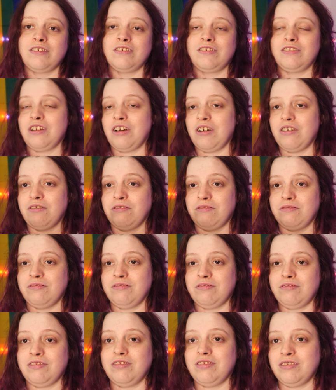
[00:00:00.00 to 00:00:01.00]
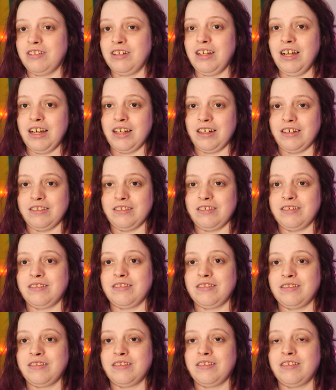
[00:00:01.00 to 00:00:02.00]
So, yeah.
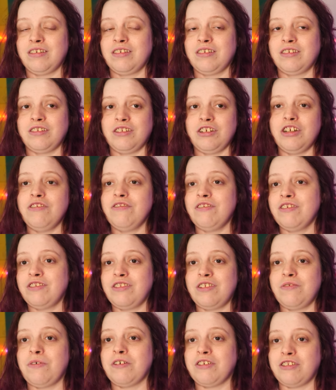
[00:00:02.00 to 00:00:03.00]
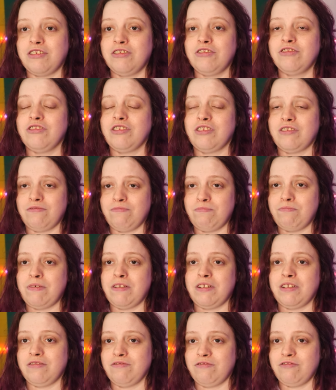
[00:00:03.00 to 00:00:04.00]
University of West London have
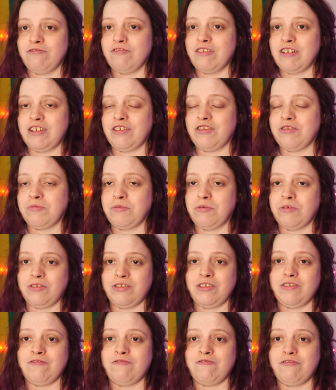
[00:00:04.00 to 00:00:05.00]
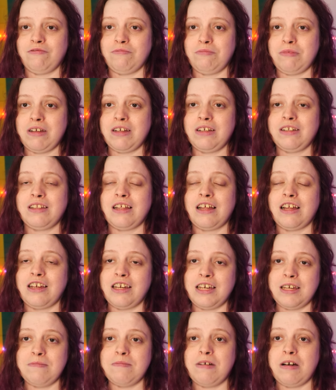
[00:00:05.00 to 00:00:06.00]
been really supportive of me. They
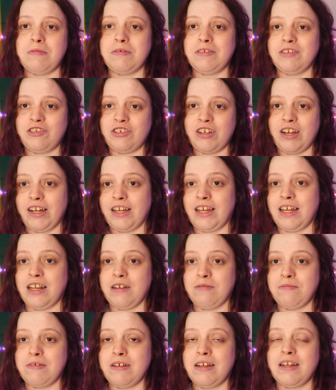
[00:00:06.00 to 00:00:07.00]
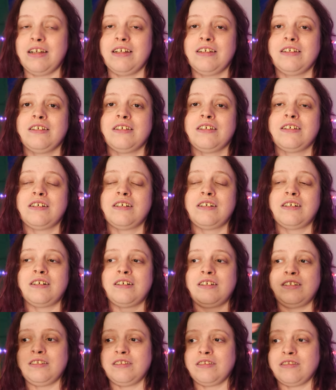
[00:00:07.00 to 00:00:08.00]
email me to check in on me.
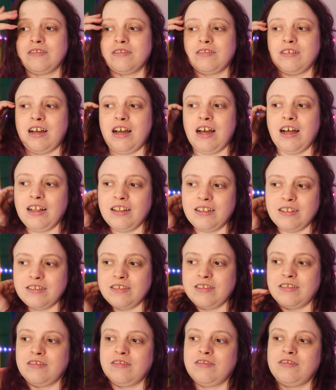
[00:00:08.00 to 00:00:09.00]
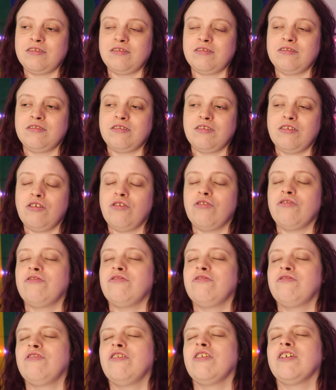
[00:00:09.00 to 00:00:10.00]
And, oh,
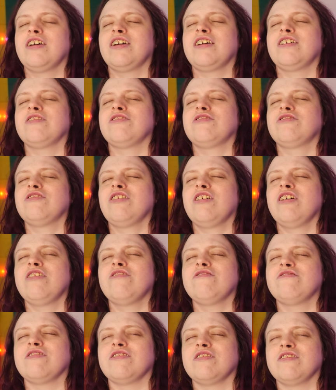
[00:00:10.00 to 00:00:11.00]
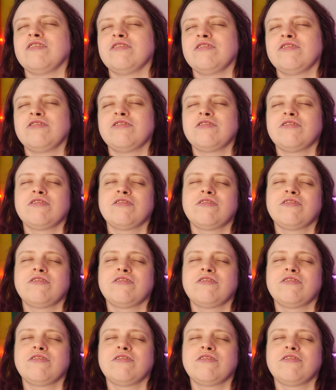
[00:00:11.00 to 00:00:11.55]
fucking sirens.